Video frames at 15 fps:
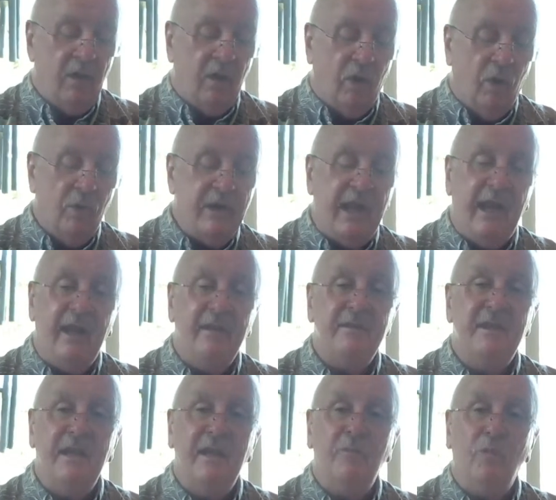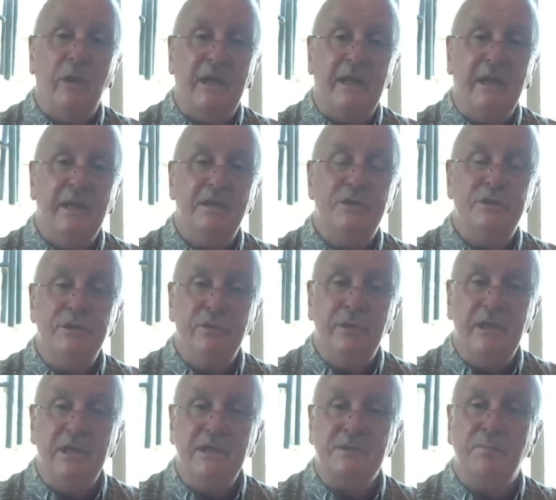Onan then went into
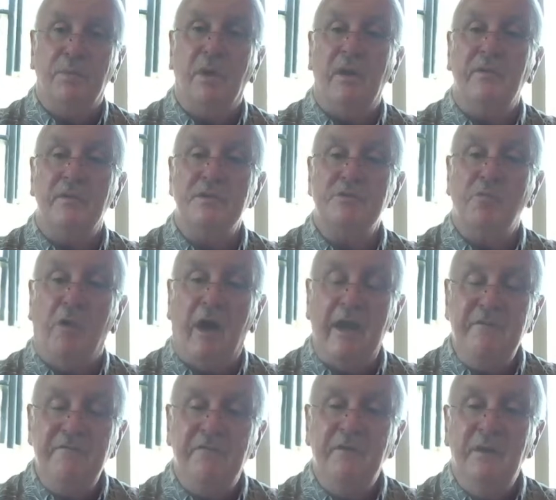his brother's wife